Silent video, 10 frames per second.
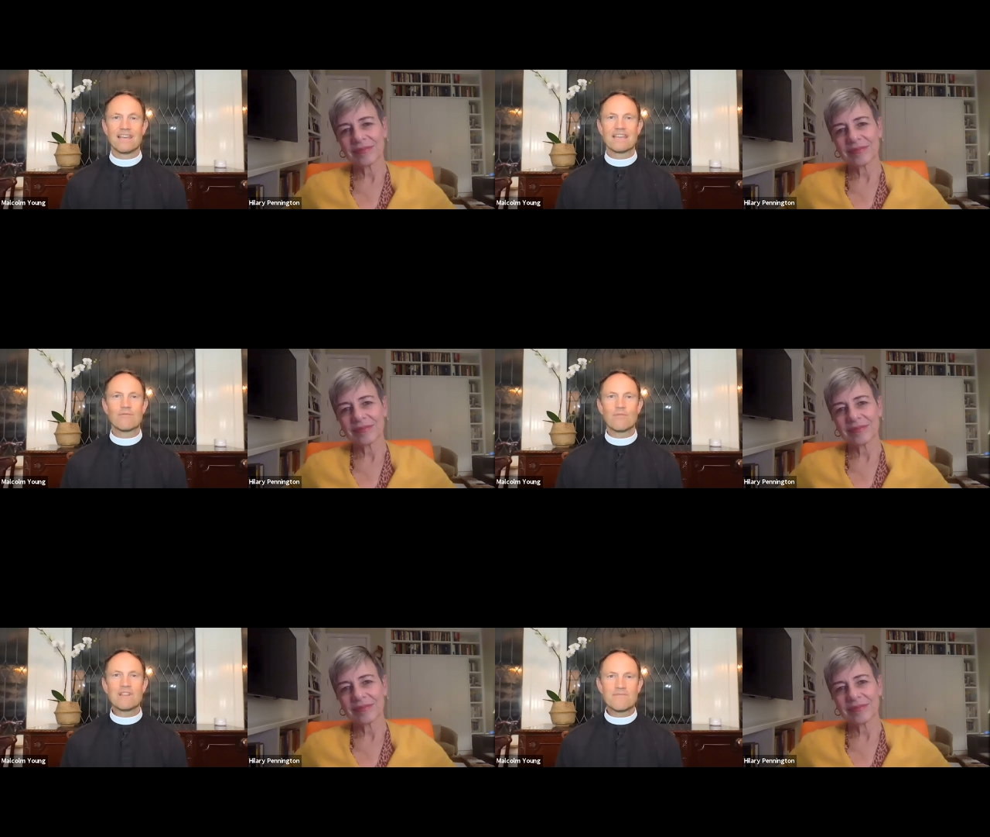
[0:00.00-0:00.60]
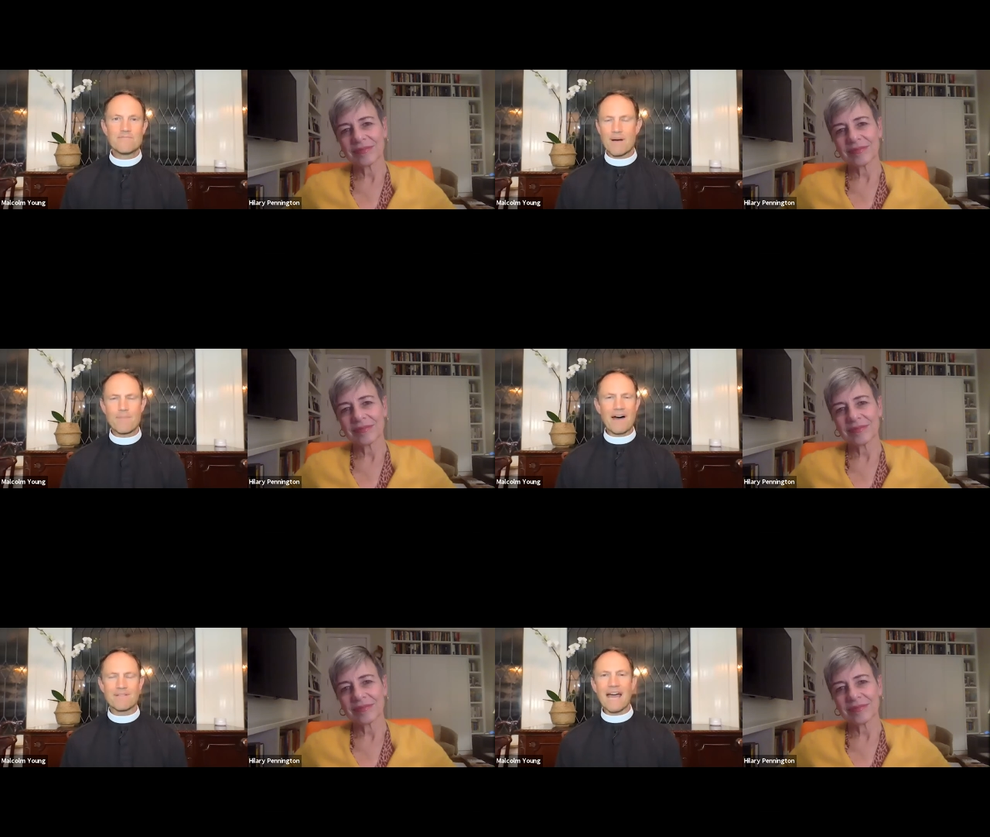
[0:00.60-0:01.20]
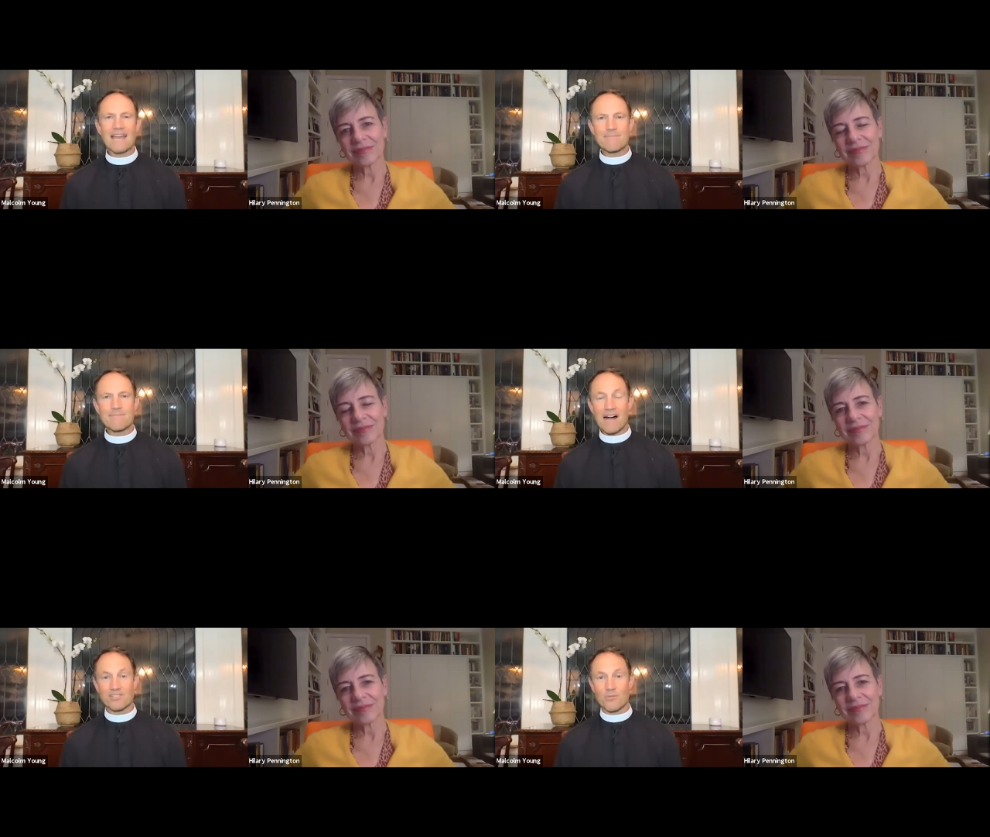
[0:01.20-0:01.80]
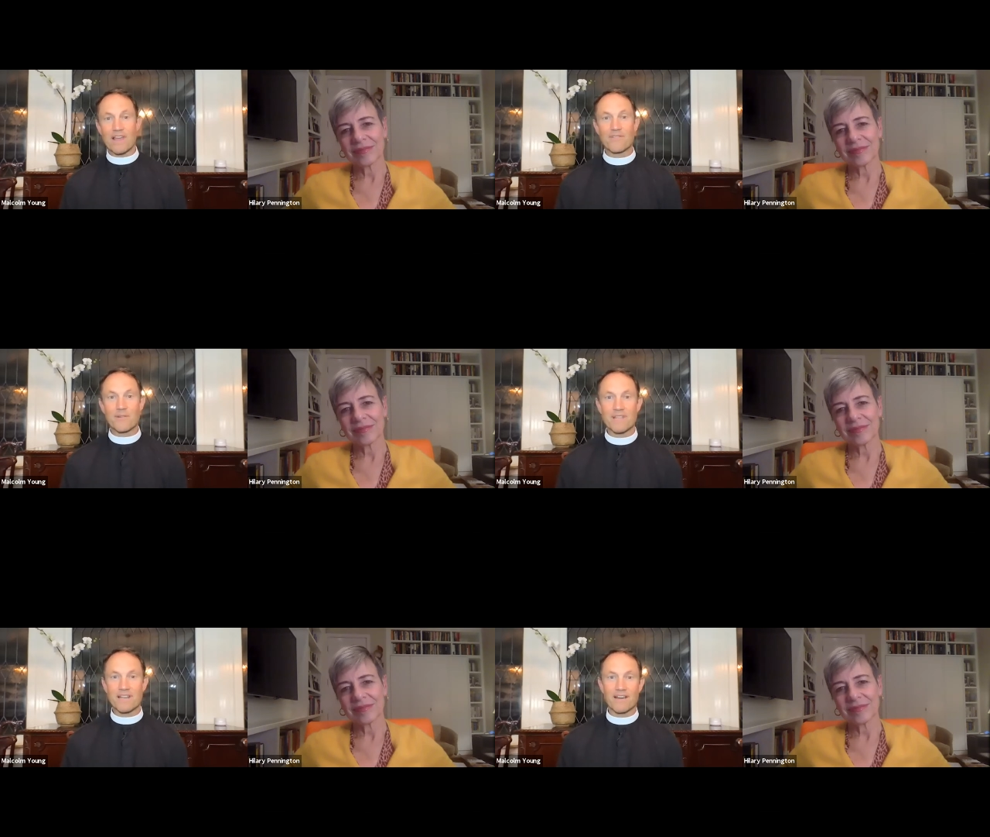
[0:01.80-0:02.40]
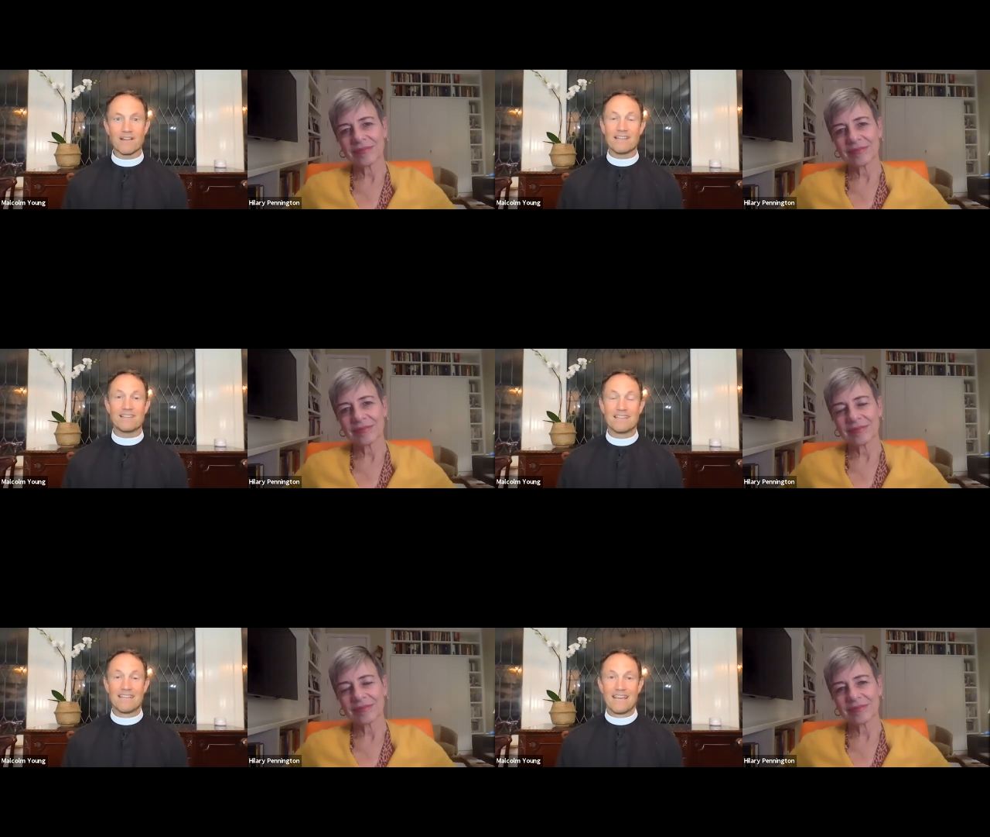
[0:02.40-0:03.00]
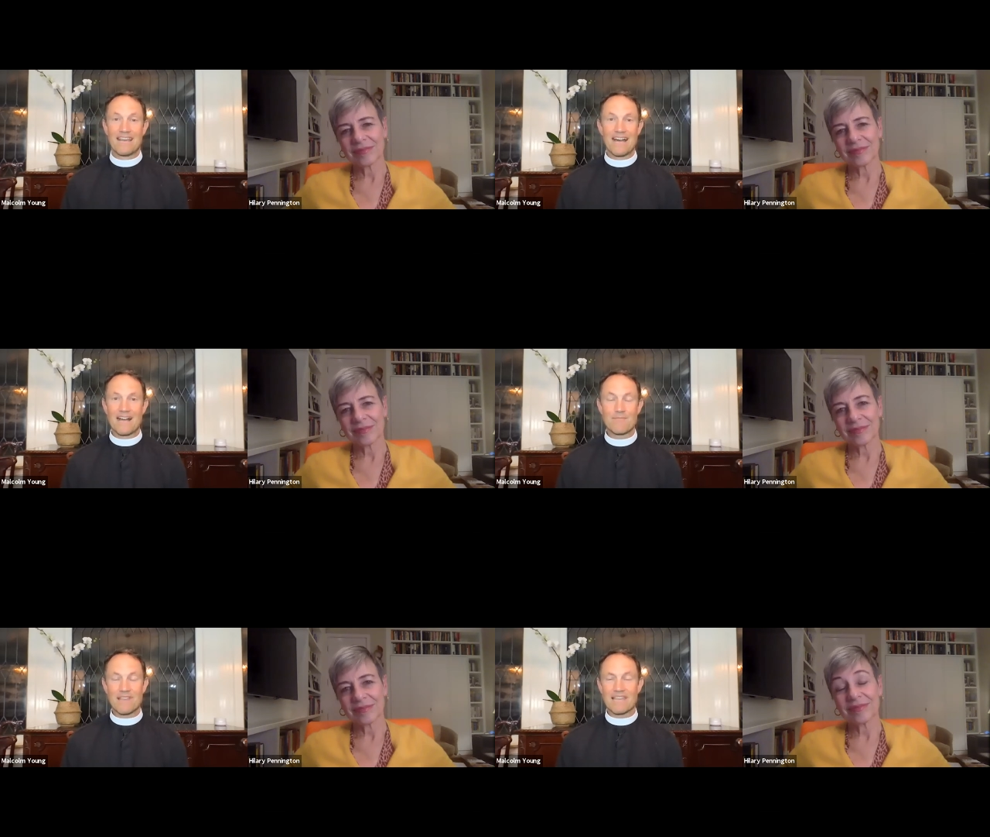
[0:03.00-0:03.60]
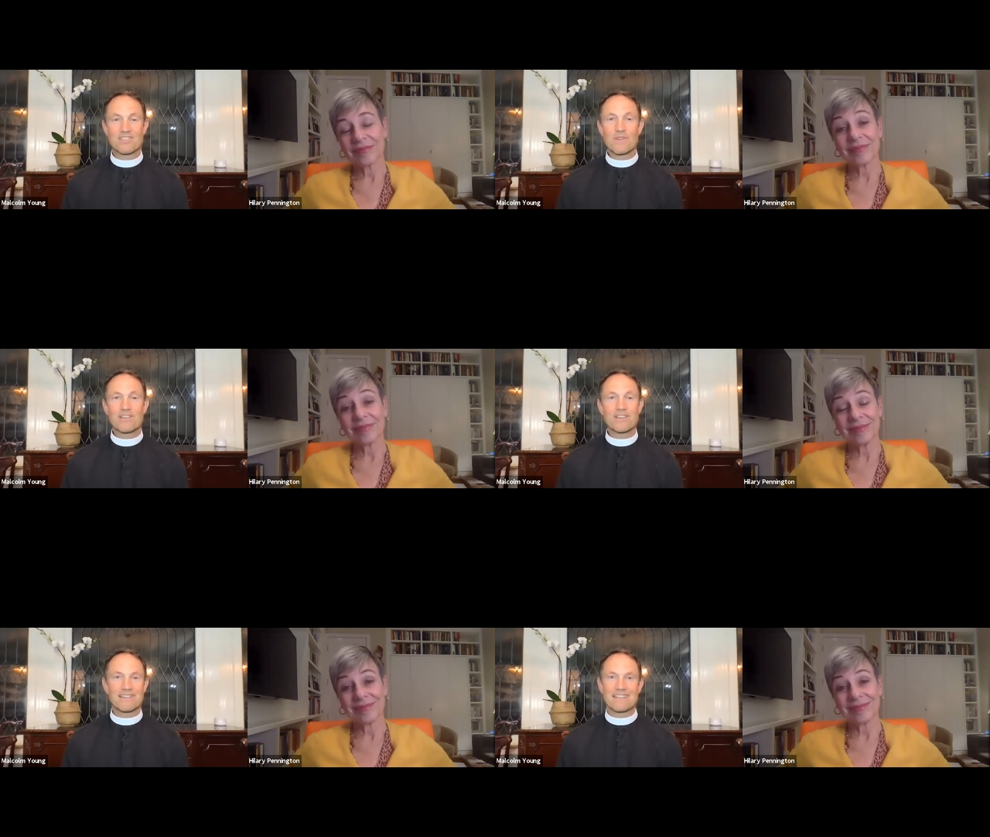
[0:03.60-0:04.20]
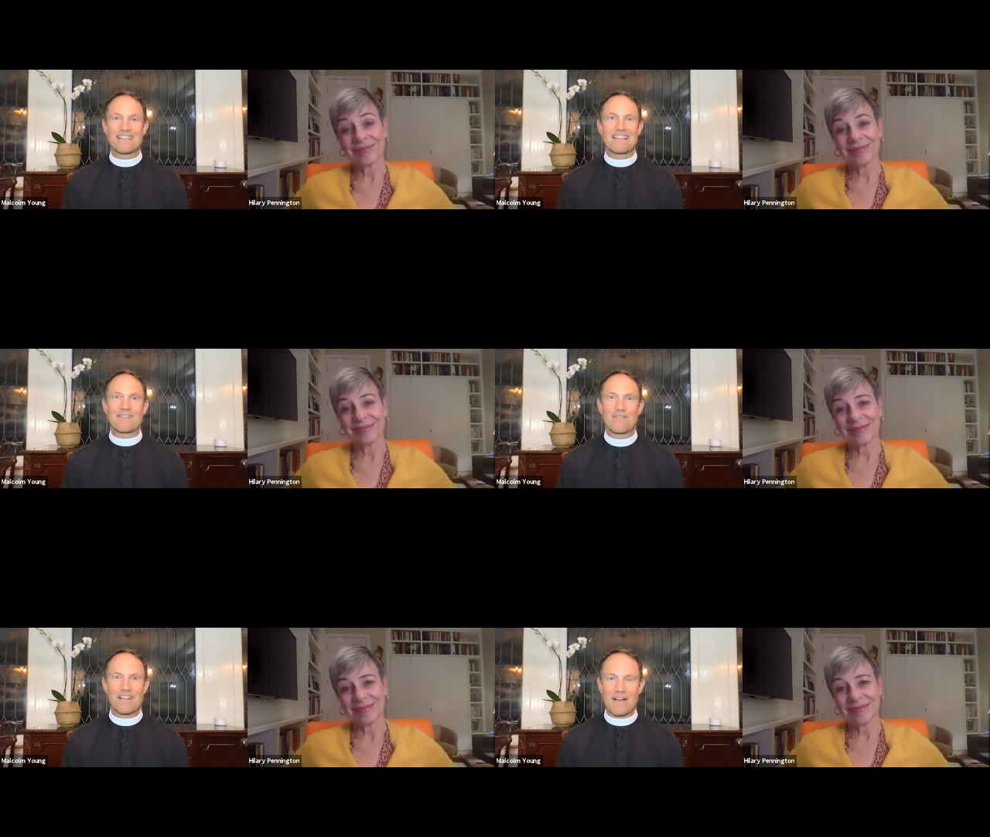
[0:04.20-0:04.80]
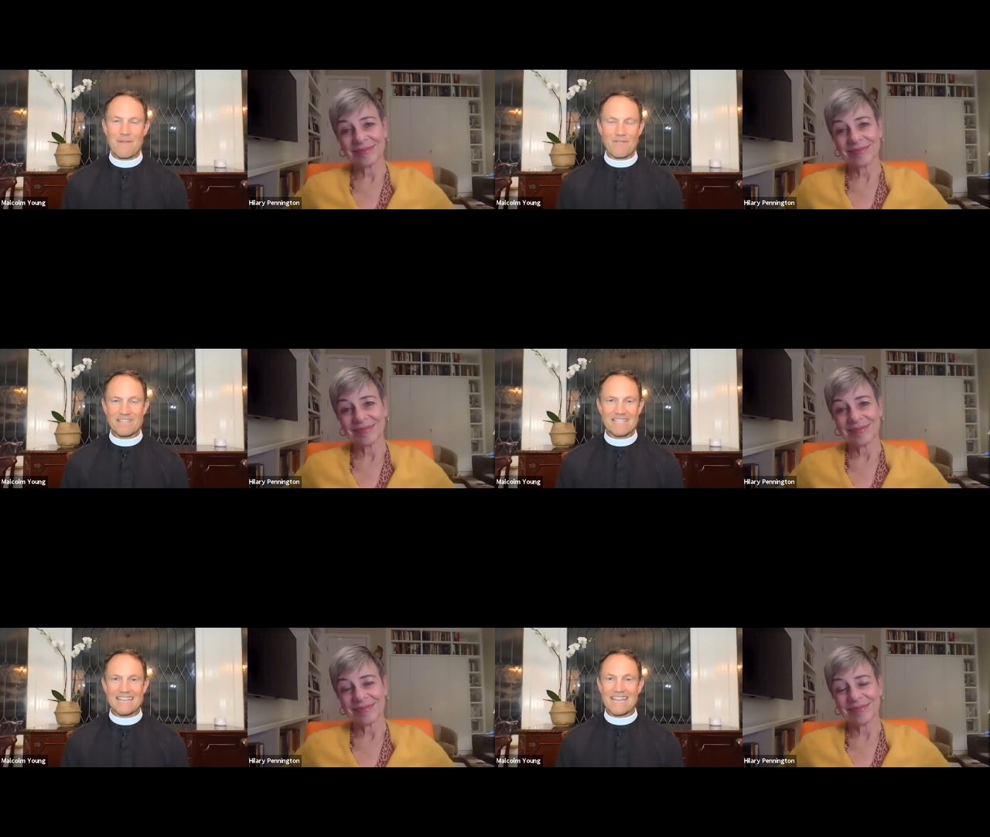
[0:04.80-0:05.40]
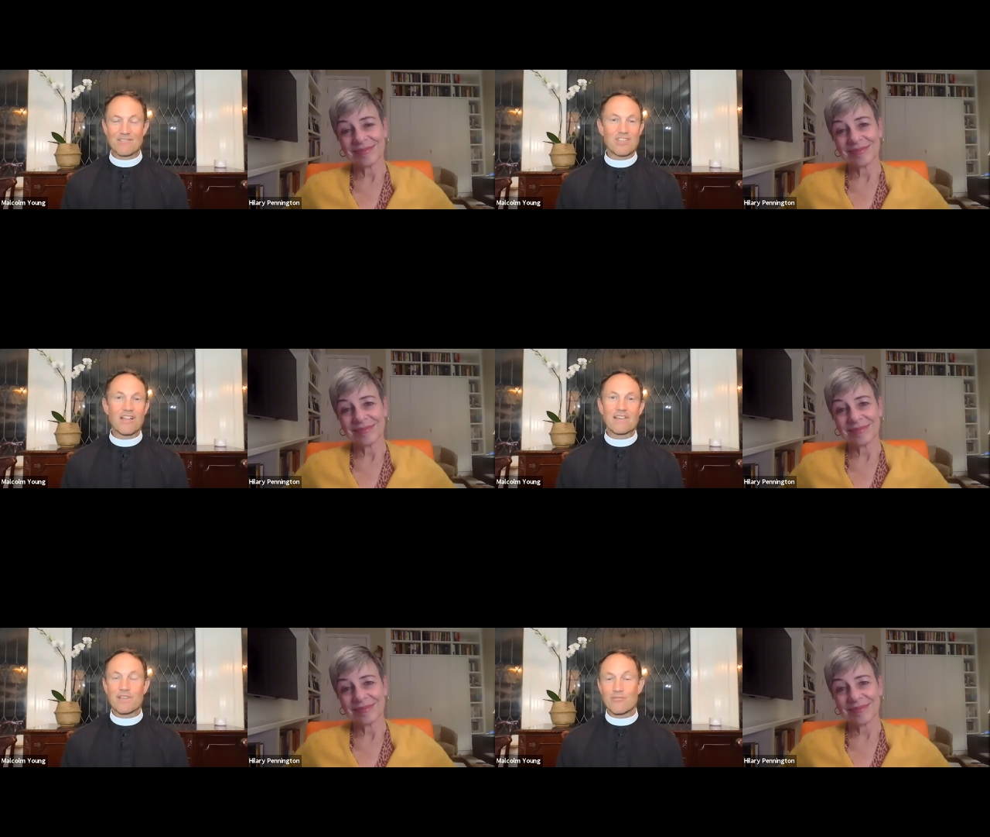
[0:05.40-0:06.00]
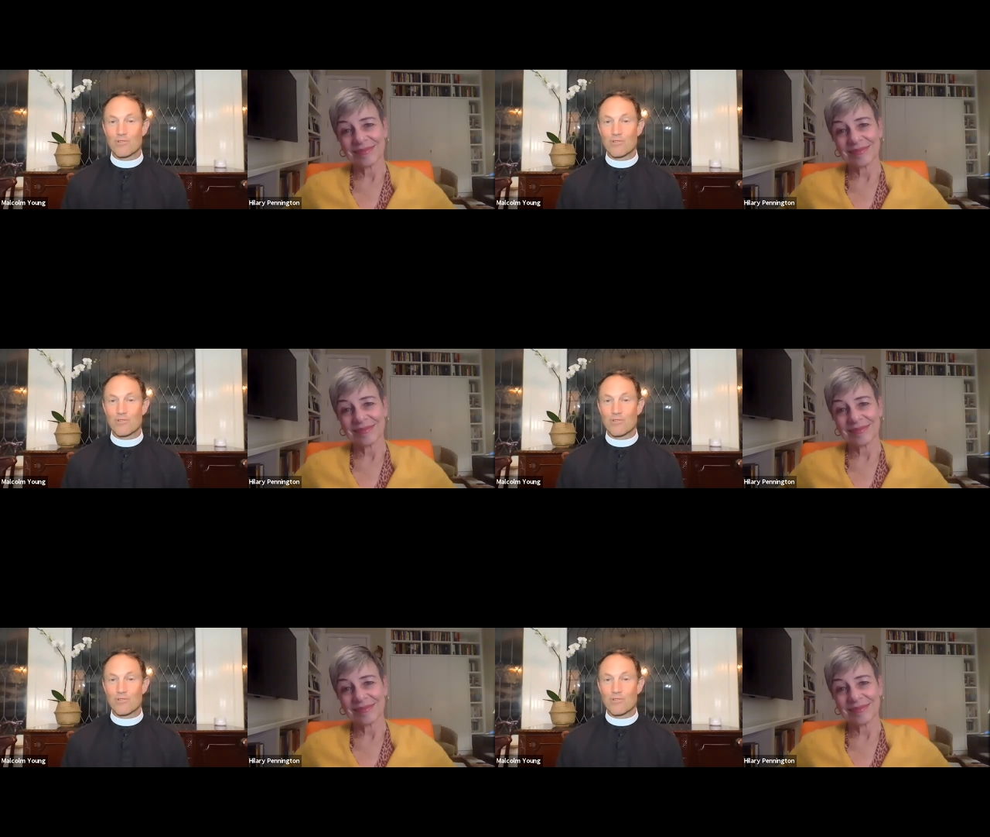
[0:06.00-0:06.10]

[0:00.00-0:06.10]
Speaker 1: It, we live about 90 miles away from here, and um, and so we couldn't. It's not like we could come every Sunday. It's not like we could